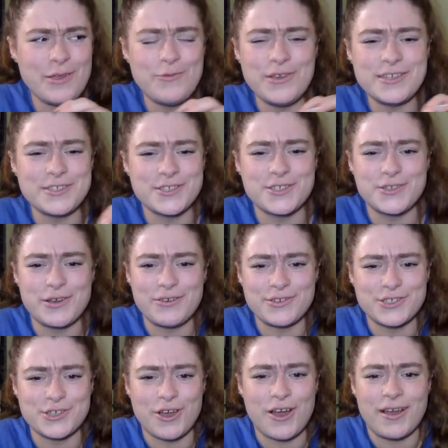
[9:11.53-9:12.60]
we just saw a
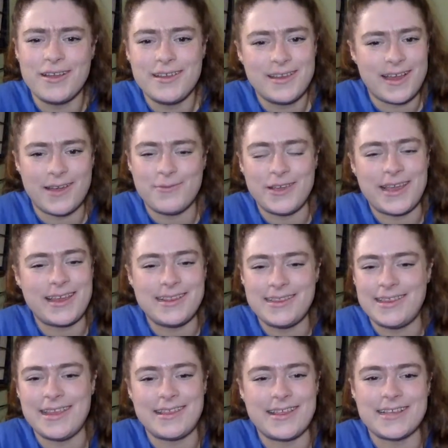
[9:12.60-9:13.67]
shot, and we
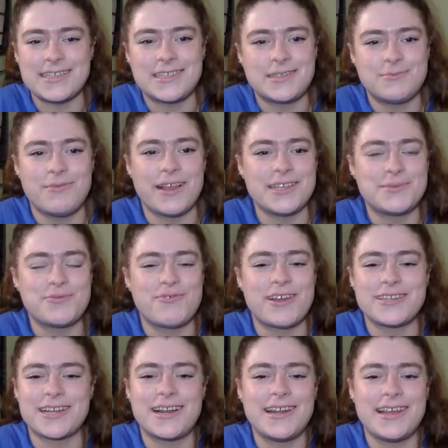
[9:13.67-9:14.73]
did this, like,
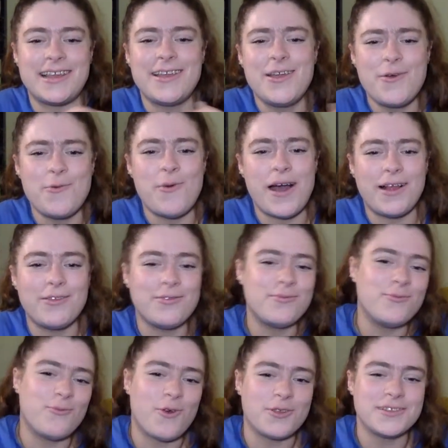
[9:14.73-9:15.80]
sporadically while
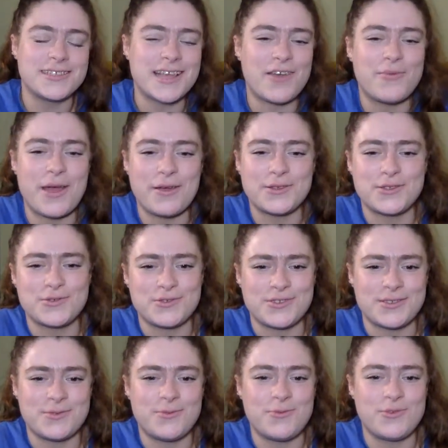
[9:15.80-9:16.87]
one set of parents
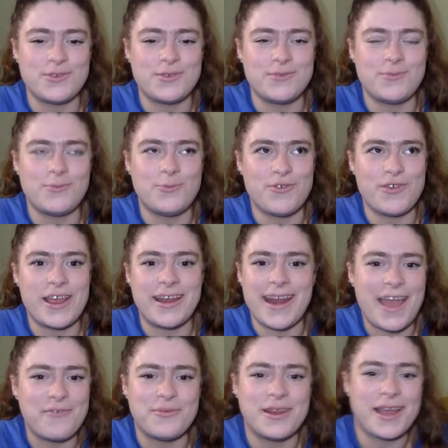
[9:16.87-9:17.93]
were in.
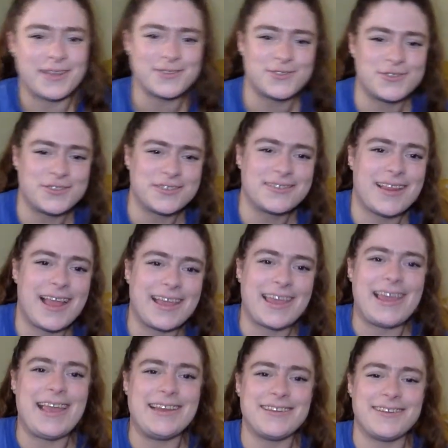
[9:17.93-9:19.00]
Everybody else just, like,
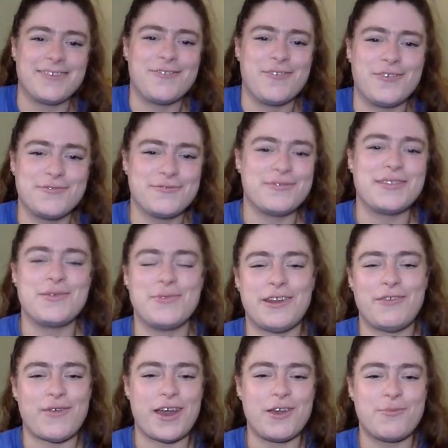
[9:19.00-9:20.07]
hid in a corner at the
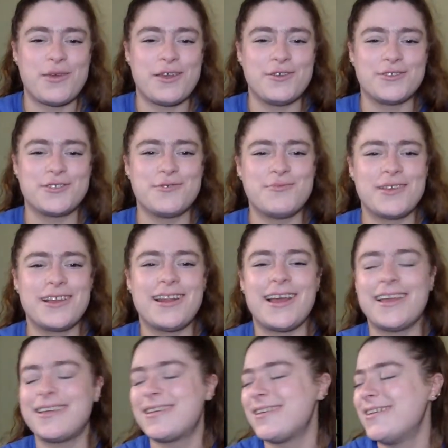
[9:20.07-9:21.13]
mini fire pit or something.
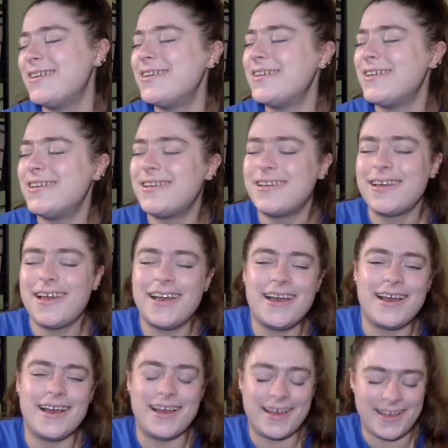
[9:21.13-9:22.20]
Like,
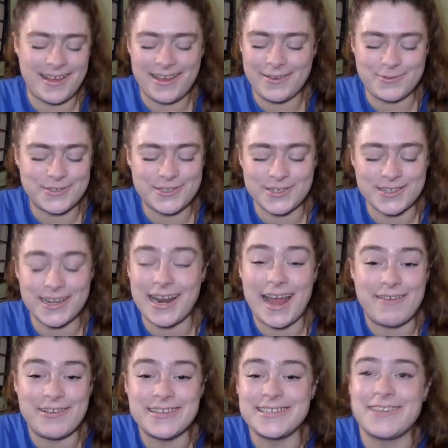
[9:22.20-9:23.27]
it was just
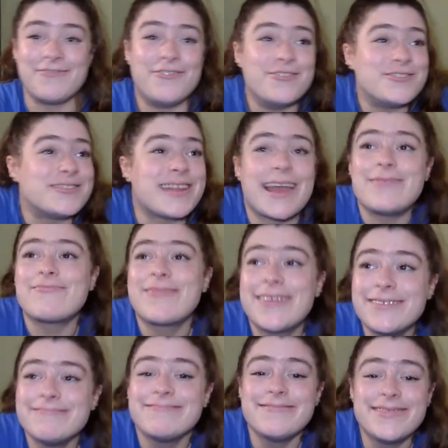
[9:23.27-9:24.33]
hilarious. They're all just like,
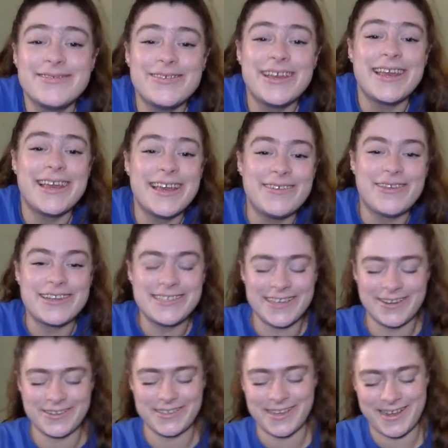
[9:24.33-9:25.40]
we're here
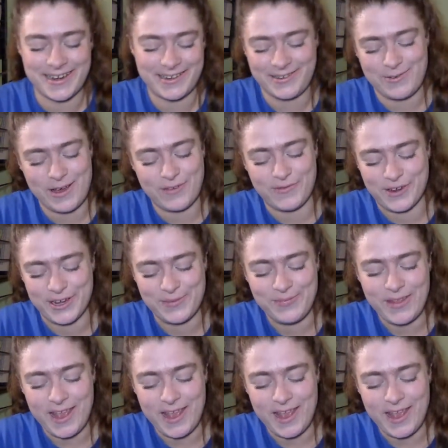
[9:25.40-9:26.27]
waiting our turn. Quite funny.